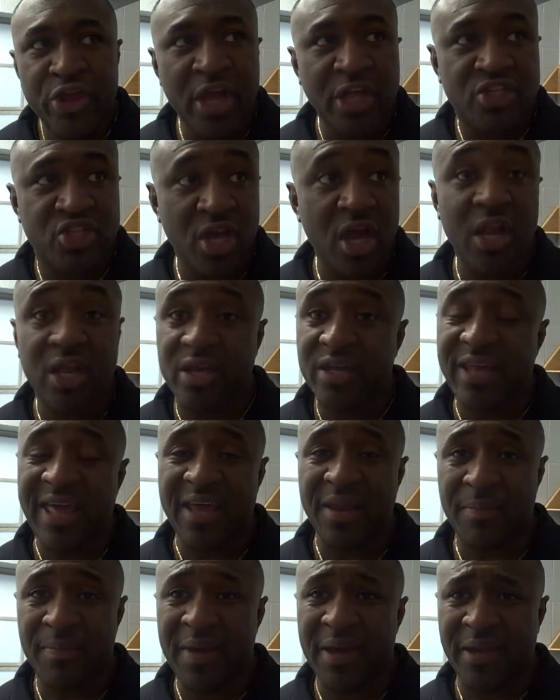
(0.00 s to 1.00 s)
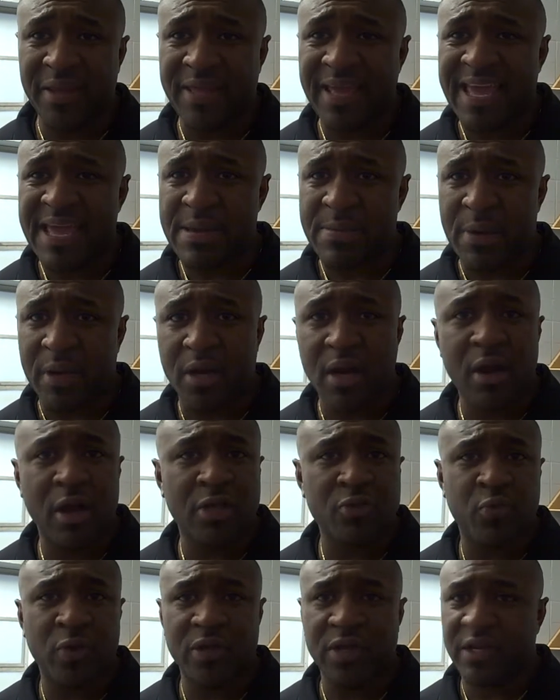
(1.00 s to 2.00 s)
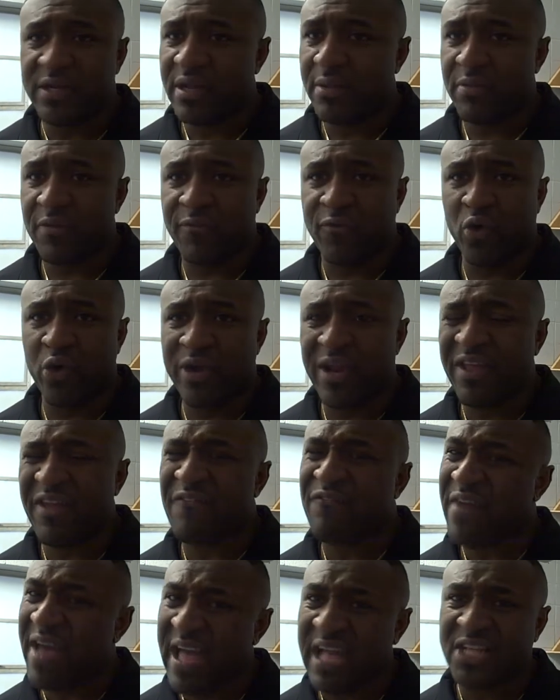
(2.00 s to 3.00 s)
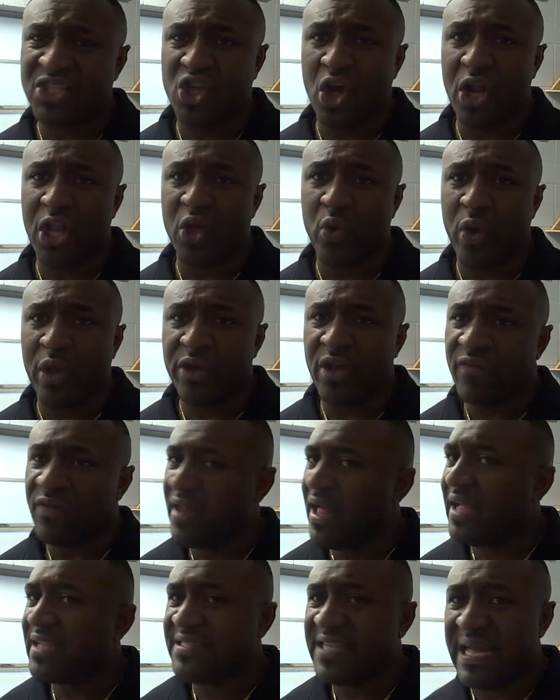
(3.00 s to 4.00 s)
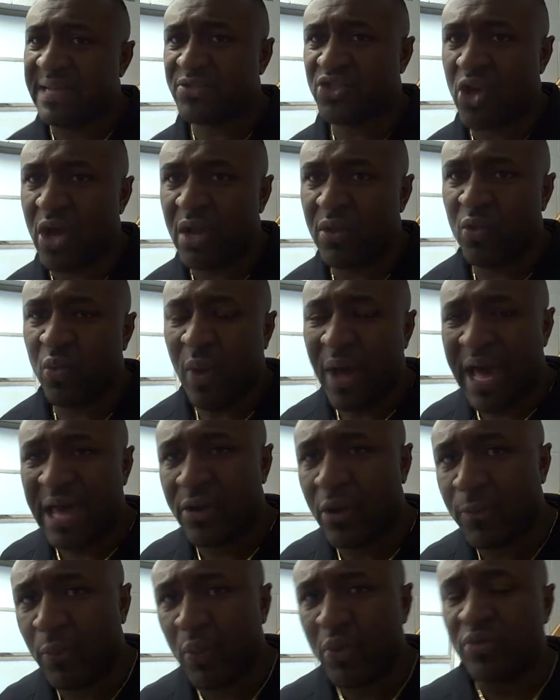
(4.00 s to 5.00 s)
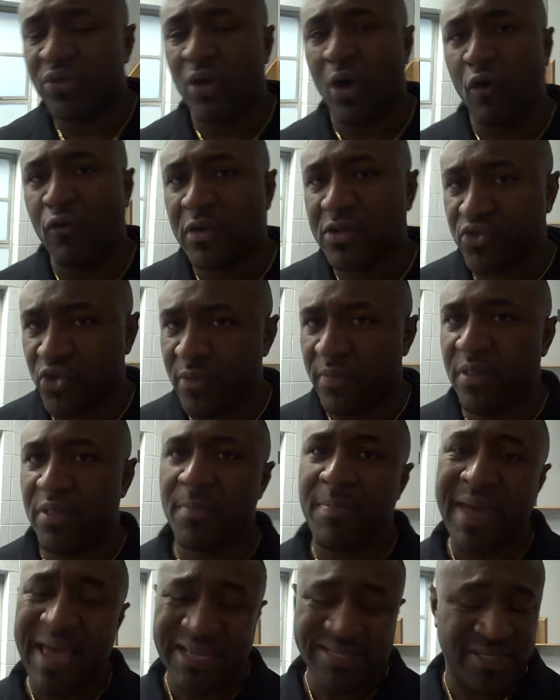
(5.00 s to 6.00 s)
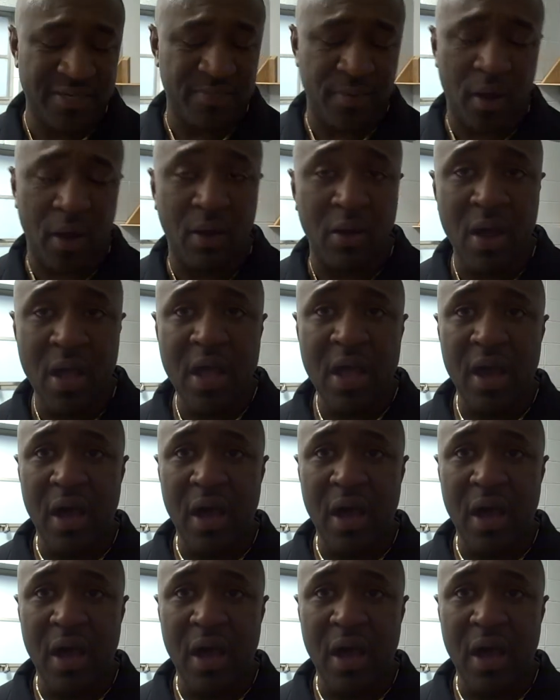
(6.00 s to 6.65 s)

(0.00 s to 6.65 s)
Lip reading: Yeah, Charlie could have had a better game. My guards weren't looking at the floor. They didn't find Charlie quick enough. A lot of times, Charlie was wide open, over dribbling the basketball.